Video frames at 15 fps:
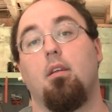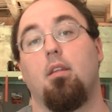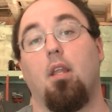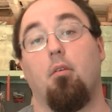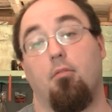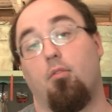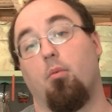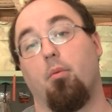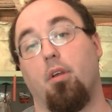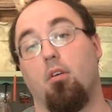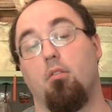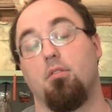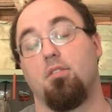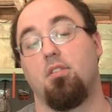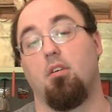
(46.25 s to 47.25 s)
Now before we
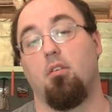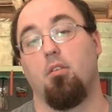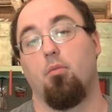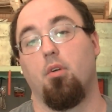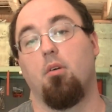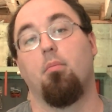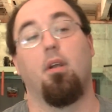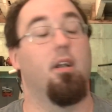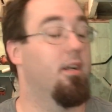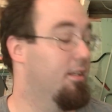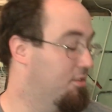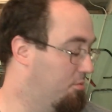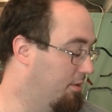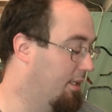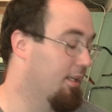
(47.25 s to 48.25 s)
go installing the wheel
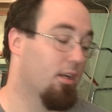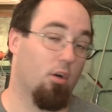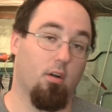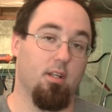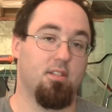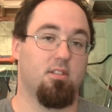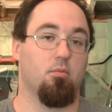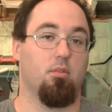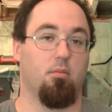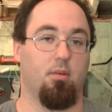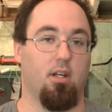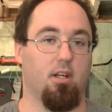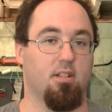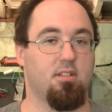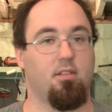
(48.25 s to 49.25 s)
bearings, we need to grease the wheel
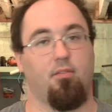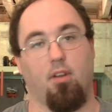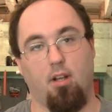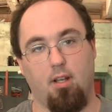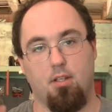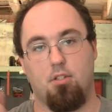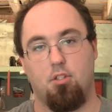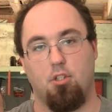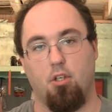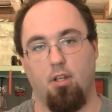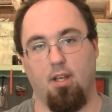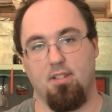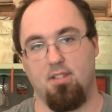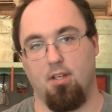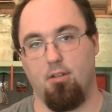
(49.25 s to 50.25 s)
bearings. I figured I'd show you
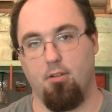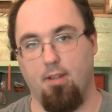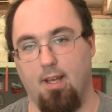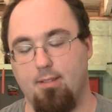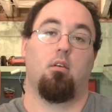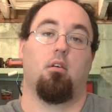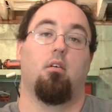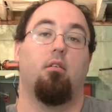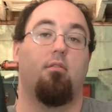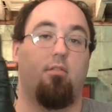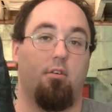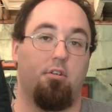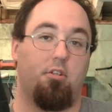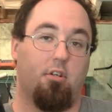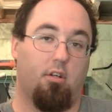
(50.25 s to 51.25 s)
guys how to do that.
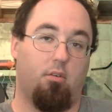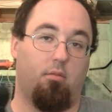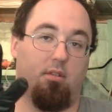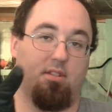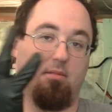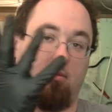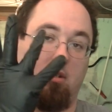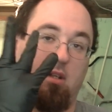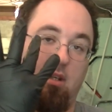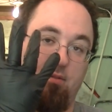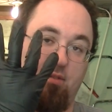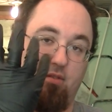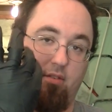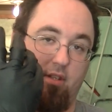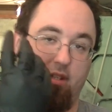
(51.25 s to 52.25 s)
First you're going to want some
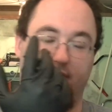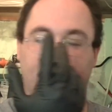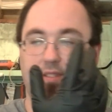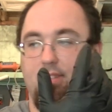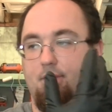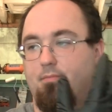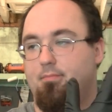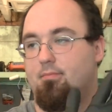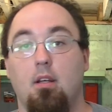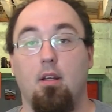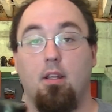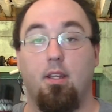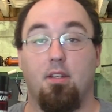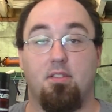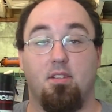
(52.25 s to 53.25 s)
gloves for this.
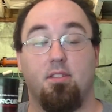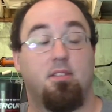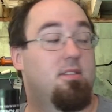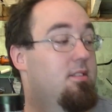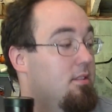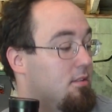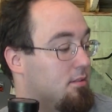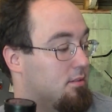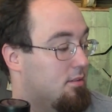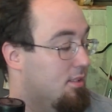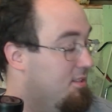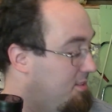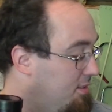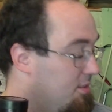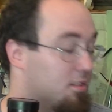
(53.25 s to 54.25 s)
Now since
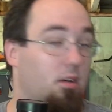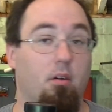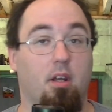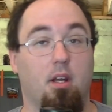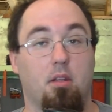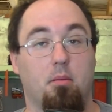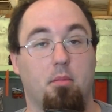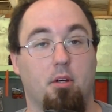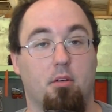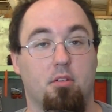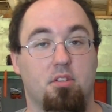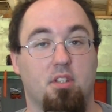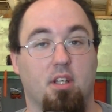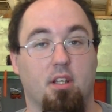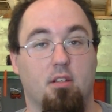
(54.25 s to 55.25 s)
this is going on the
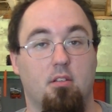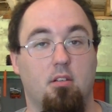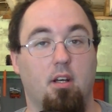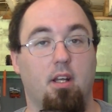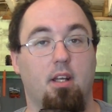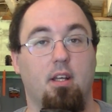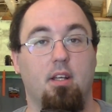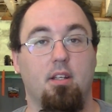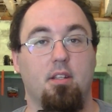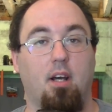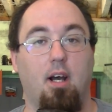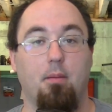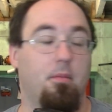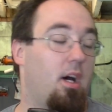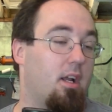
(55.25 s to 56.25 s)
motorcycle and
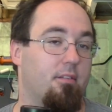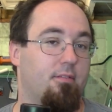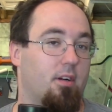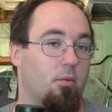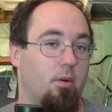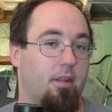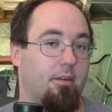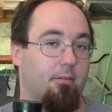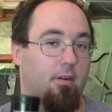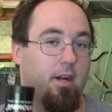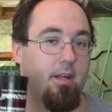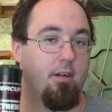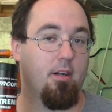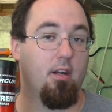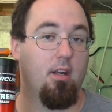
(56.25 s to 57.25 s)
I'm not a fair weather
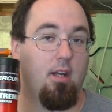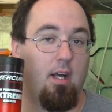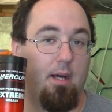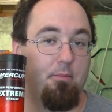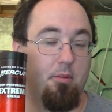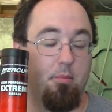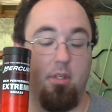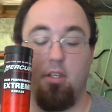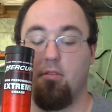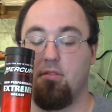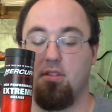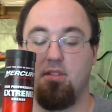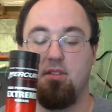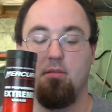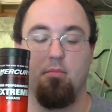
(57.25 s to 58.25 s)
rider, I'm going to be
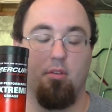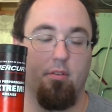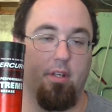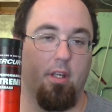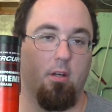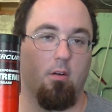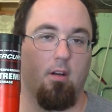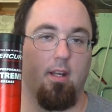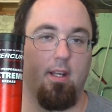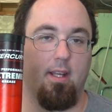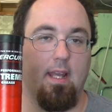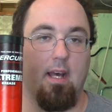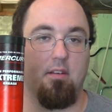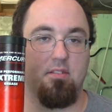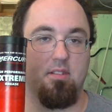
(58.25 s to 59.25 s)
using some marine grade
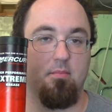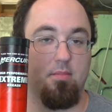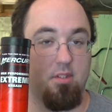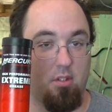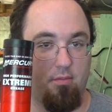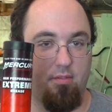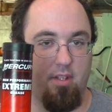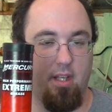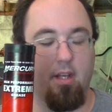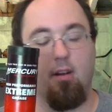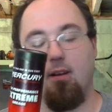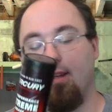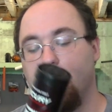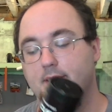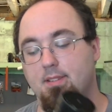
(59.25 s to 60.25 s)
calcium sulfonate
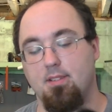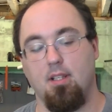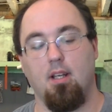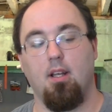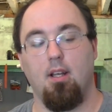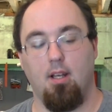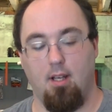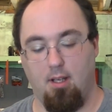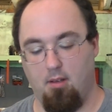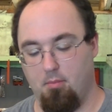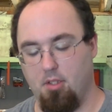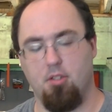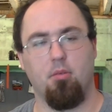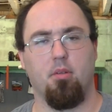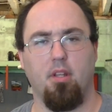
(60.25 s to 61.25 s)
grease. I'm
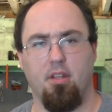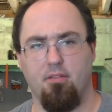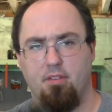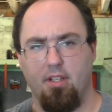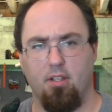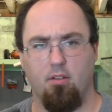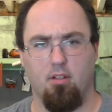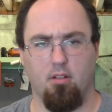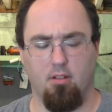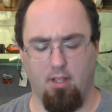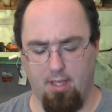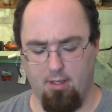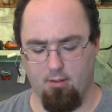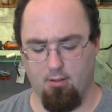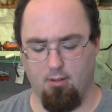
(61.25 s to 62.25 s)
going to do another video a little
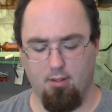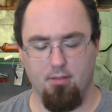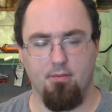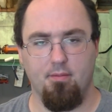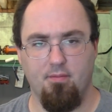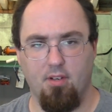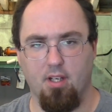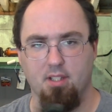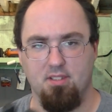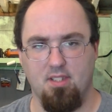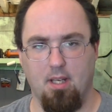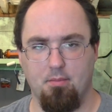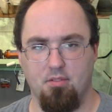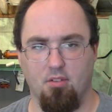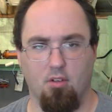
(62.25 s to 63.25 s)
later on various
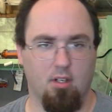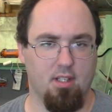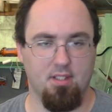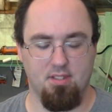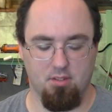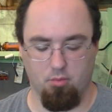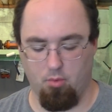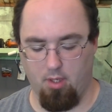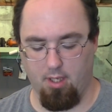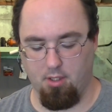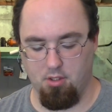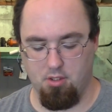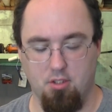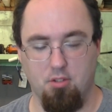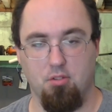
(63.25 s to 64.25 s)
types of grease and why you
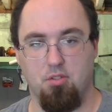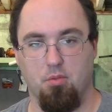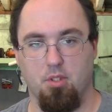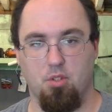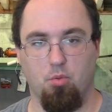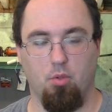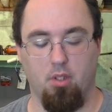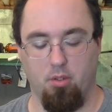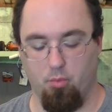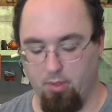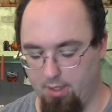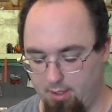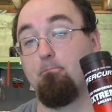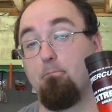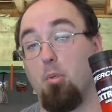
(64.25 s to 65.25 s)
use which one and
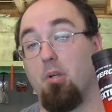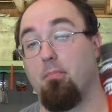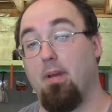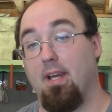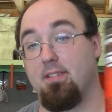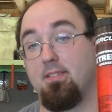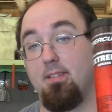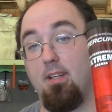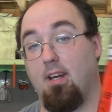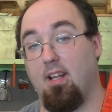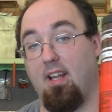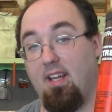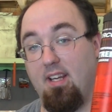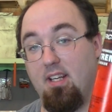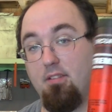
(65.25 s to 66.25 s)
when. MarineMax did not
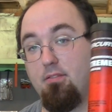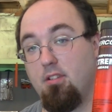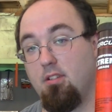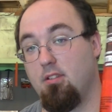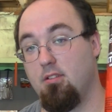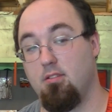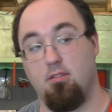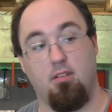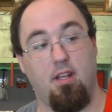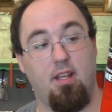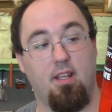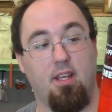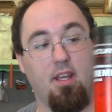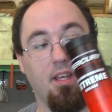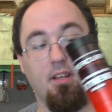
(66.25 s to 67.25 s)
have
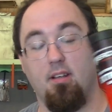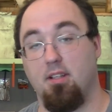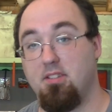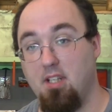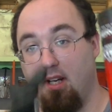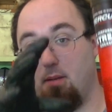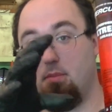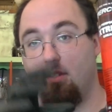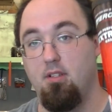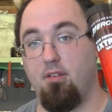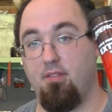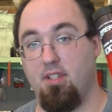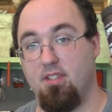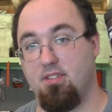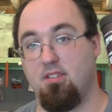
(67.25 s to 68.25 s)
a tub of
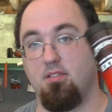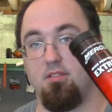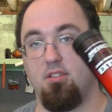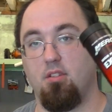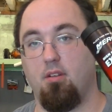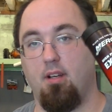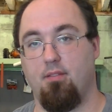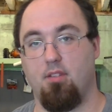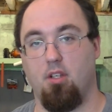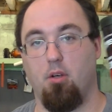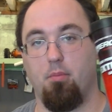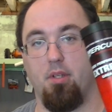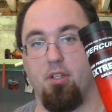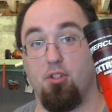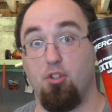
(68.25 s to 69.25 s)
this, so I have to
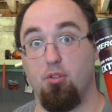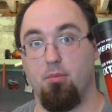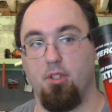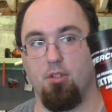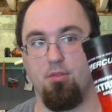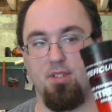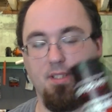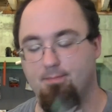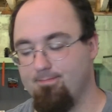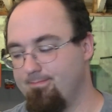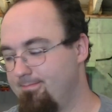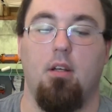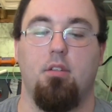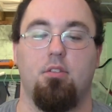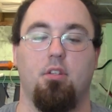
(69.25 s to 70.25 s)
open the tube and use it.
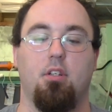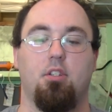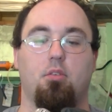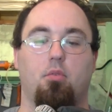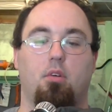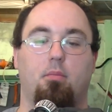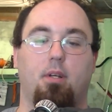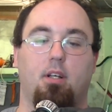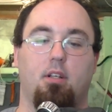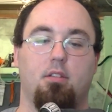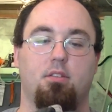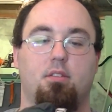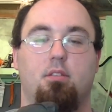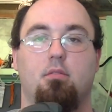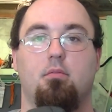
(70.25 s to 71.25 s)
So here's the wheel
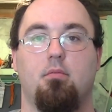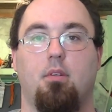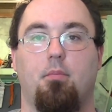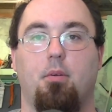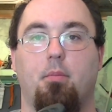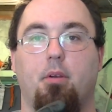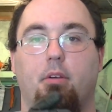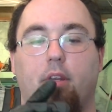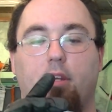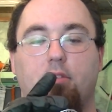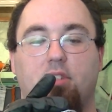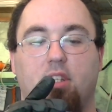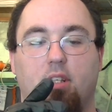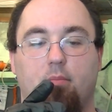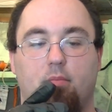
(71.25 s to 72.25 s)
bearings. I'm going to be
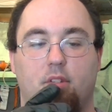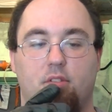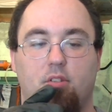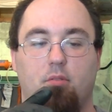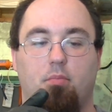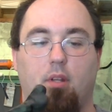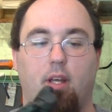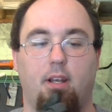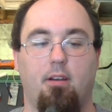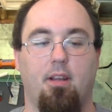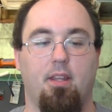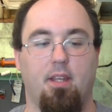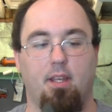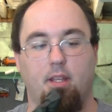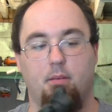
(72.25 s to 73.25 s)
reusing them. There's no play or
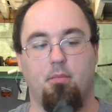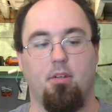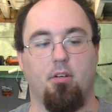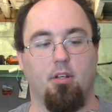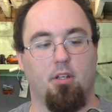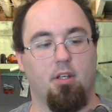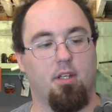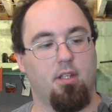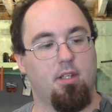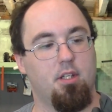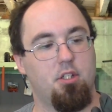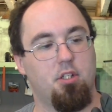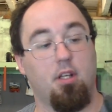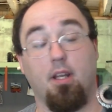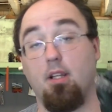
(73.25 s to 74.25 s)
anything in them. They're in good
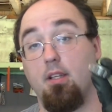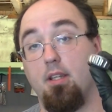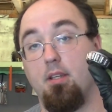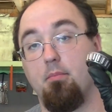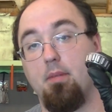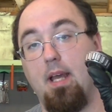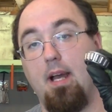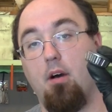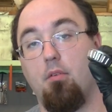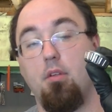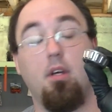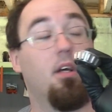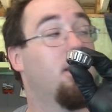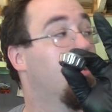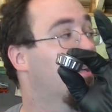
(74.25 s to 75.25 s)
condition. I cleaned them down.
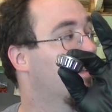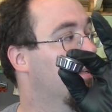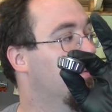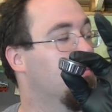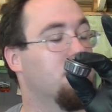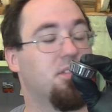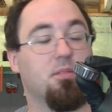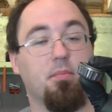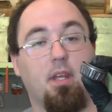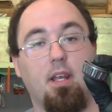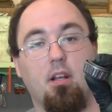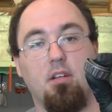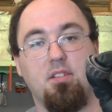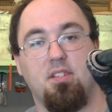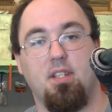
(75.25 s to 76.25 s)
Cleaned them with some
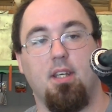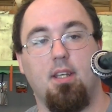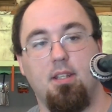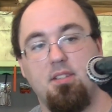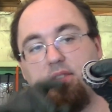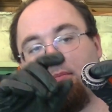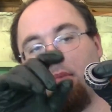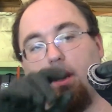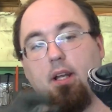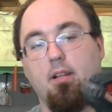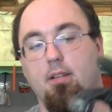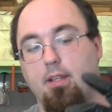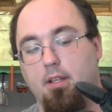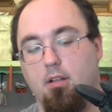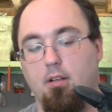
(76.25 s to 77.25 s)
kerosene, some brake
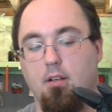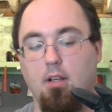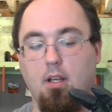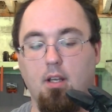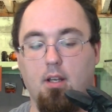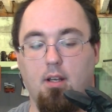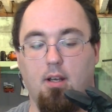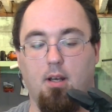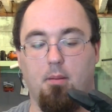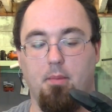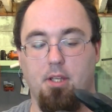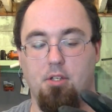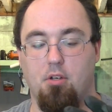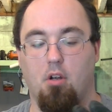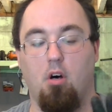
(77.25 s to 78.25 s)
cleaner.
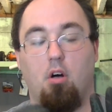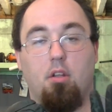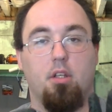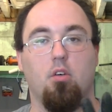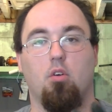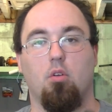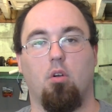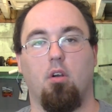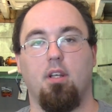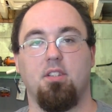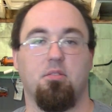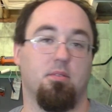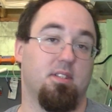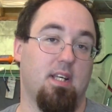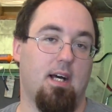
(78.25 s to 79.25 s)
Made sure all the old grease
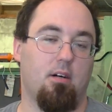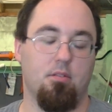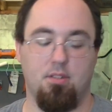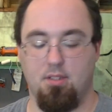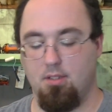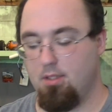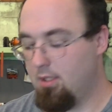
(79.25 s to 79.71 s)
was out.